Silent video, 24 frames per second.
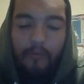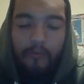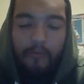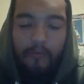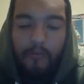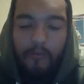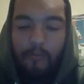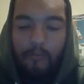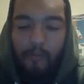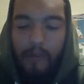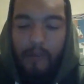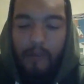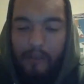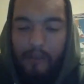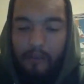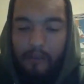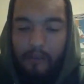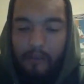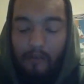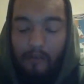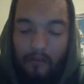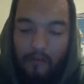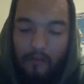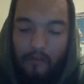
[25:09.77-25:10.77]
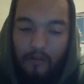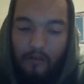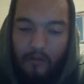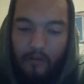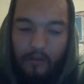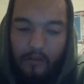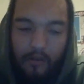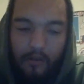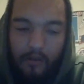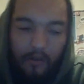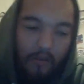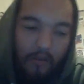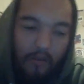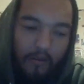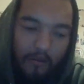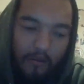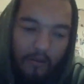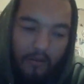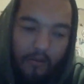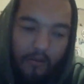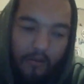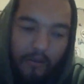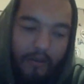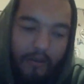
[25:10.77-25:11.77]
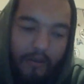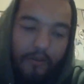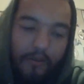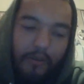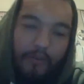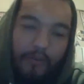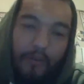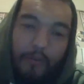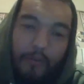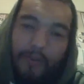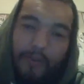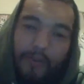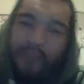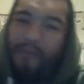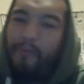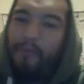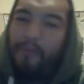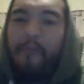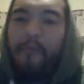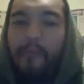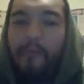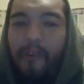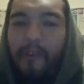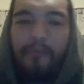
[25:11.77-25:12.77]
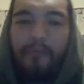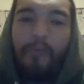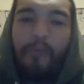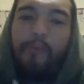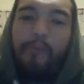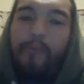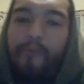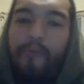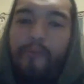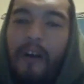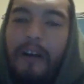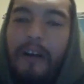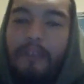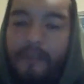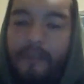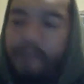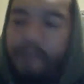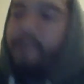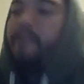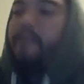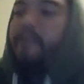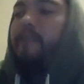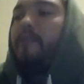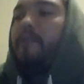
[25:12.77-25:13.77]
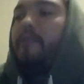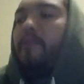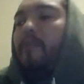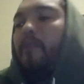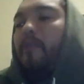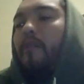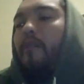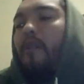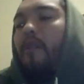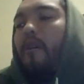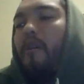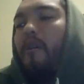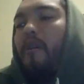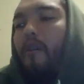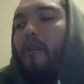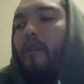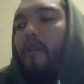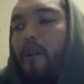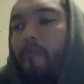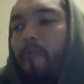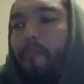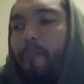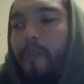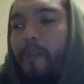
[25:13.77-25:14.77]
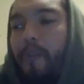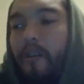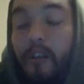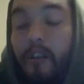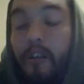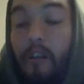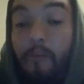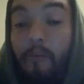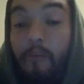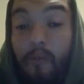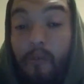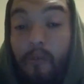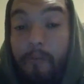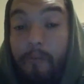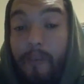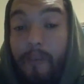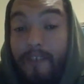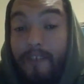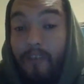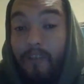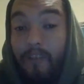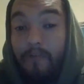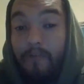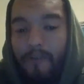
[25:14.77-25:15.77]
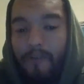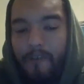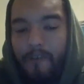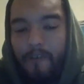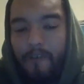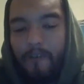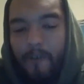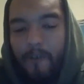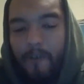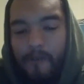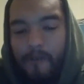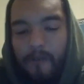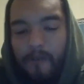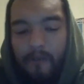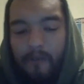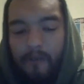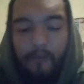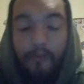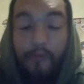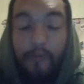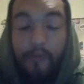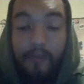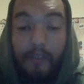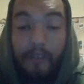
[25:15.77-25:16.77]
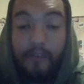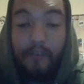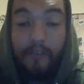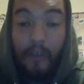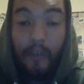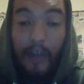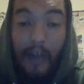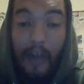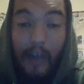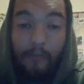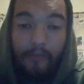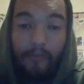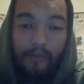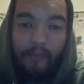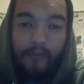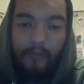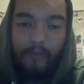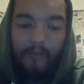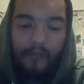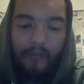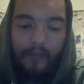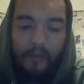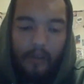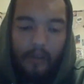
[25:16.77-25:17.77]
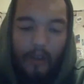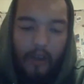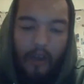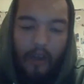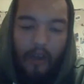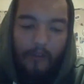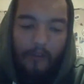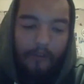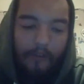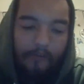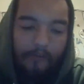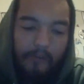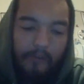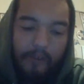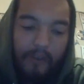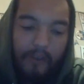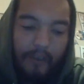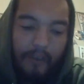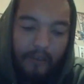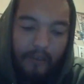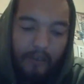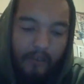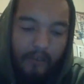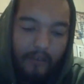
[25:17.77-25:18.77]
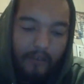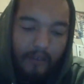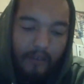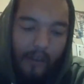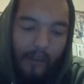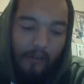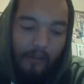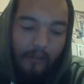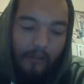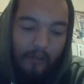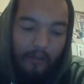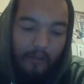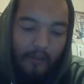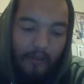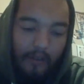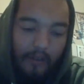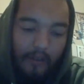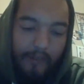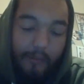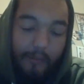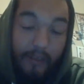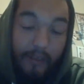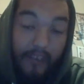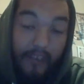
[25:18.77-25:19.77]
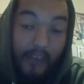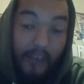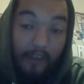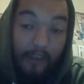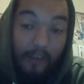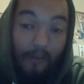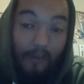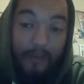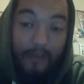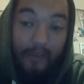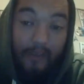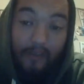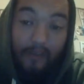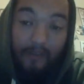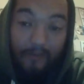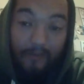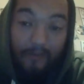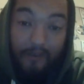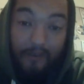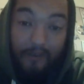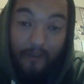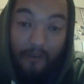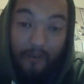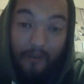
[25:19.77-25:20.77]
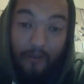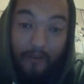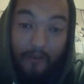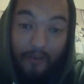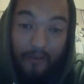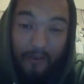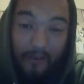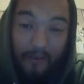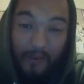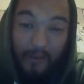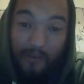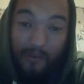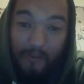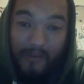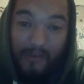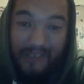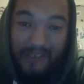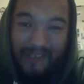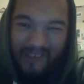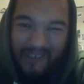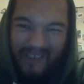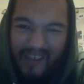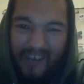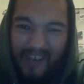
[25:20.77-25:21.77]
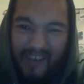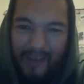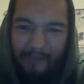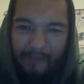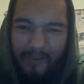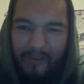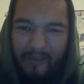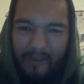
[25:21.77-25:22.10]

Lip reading: Which Chris Jericho knew because he was going on tour with Fozzy. The thing that really pissed off Chris Jericho is the cruise that's going to happen. And everybody thought that's when the Kenny Omega and Chris Jericho cruise was going to happen.